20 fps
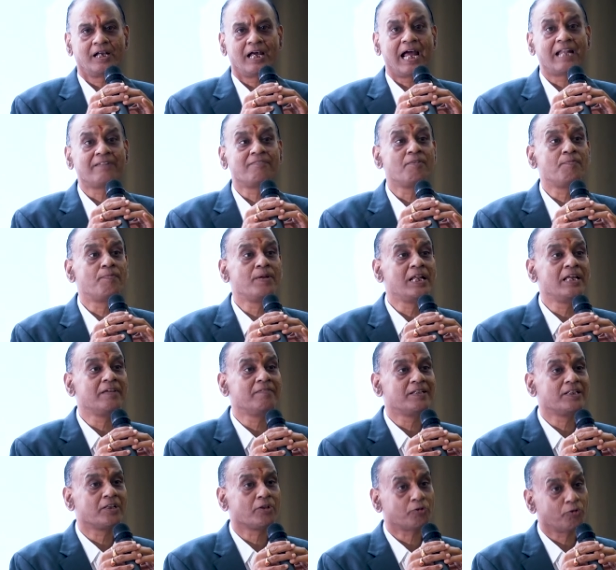And we believe
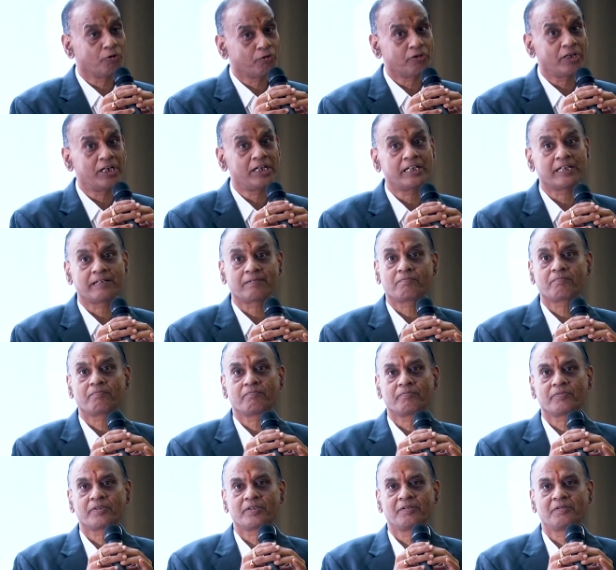in the society
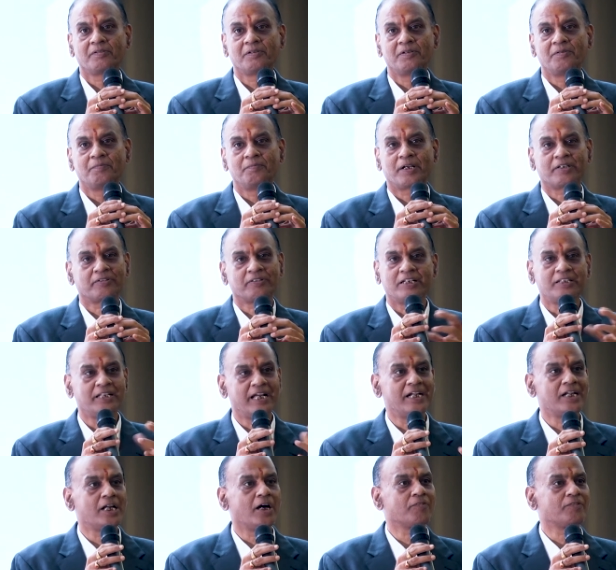because at the
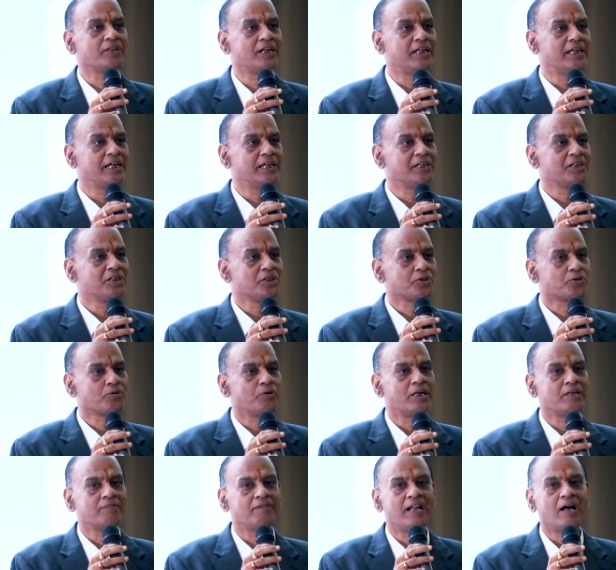end of the day
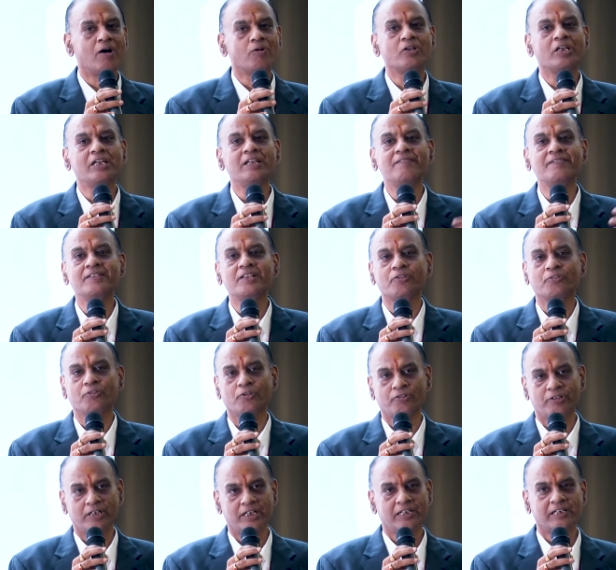student will have to live in the
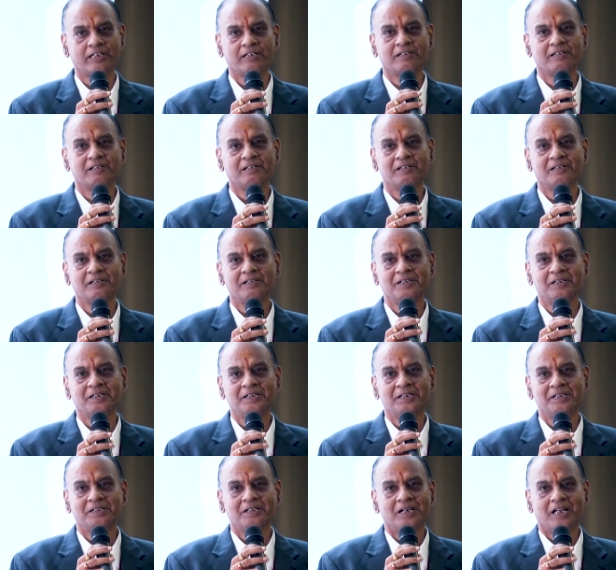society.
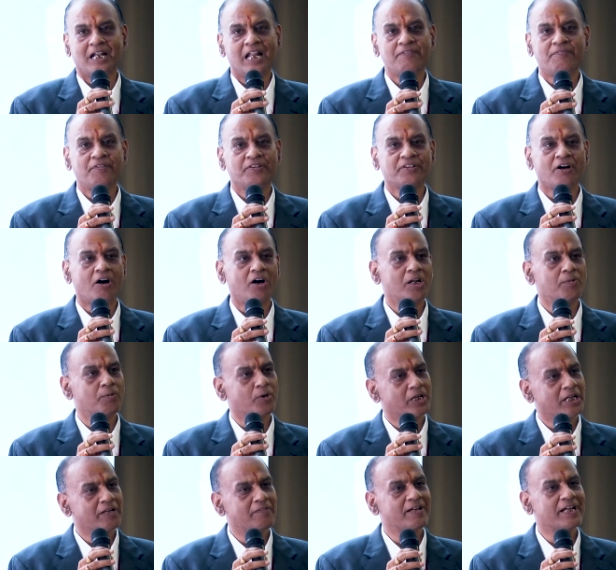Life is all
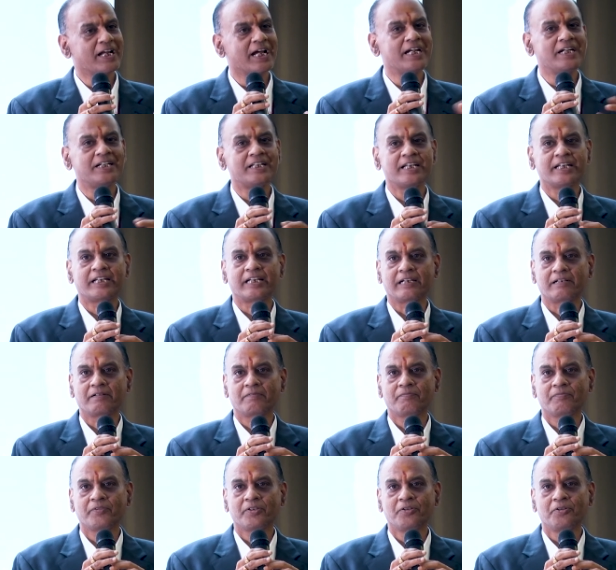about giving and taking.
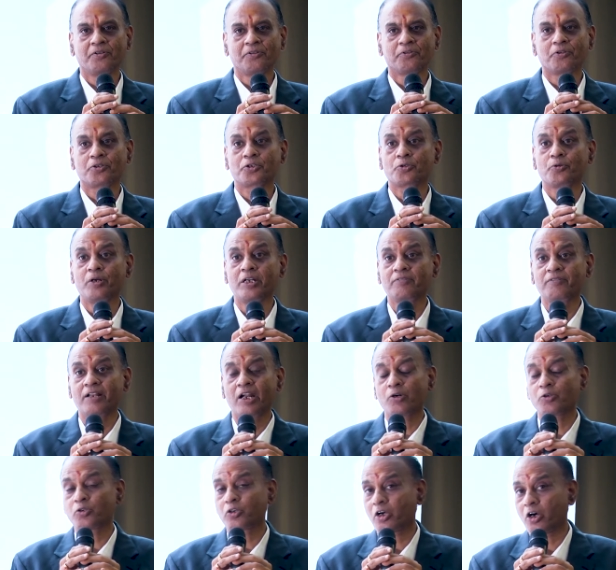So students will
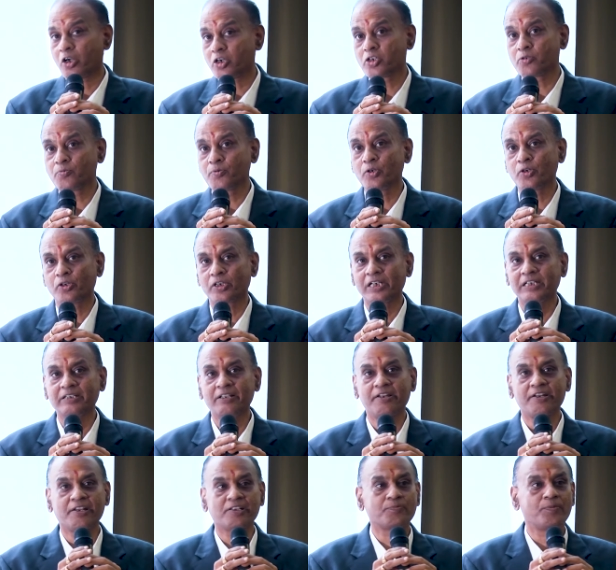have to contribute in
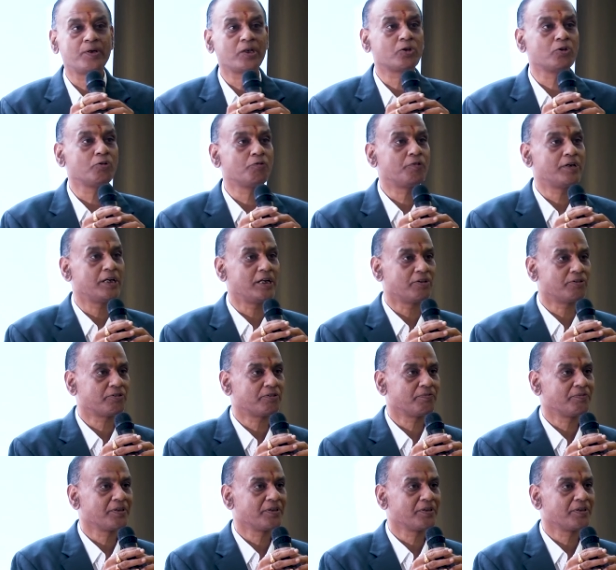their respective fields.